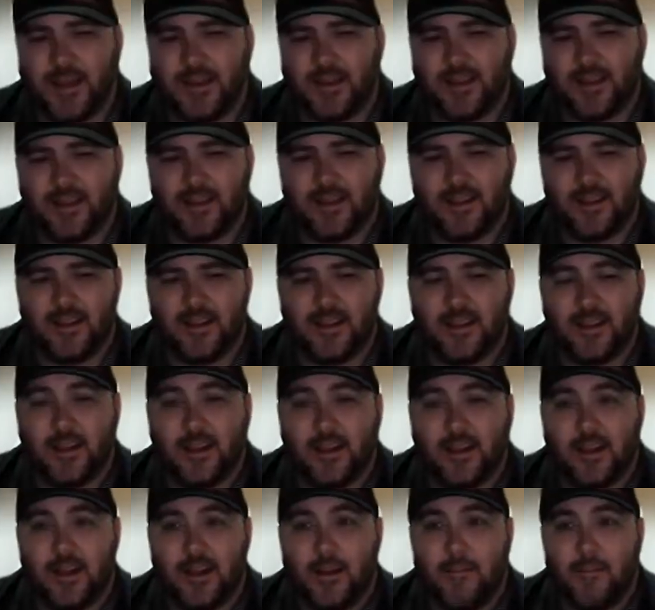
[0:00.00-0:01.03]
worse by
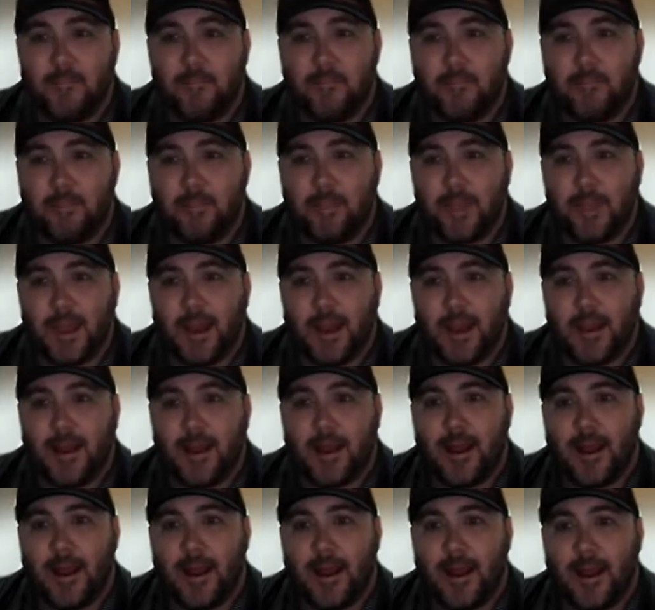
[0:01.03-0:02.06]
releasing the same
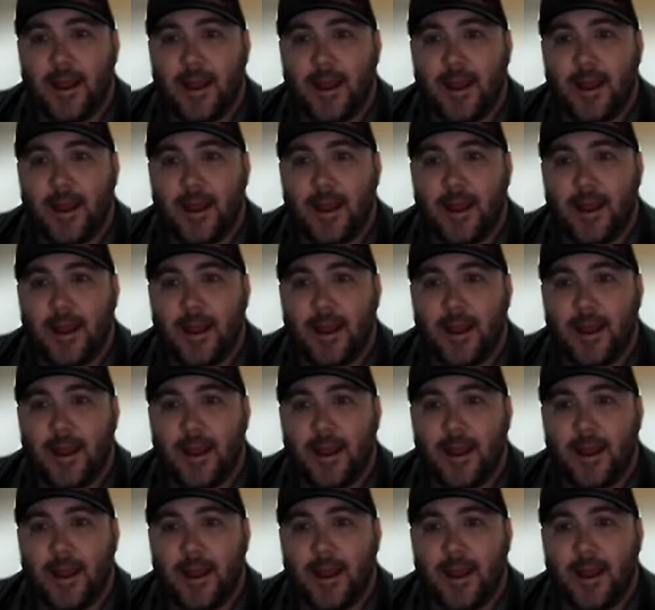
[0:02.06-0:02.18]
diluted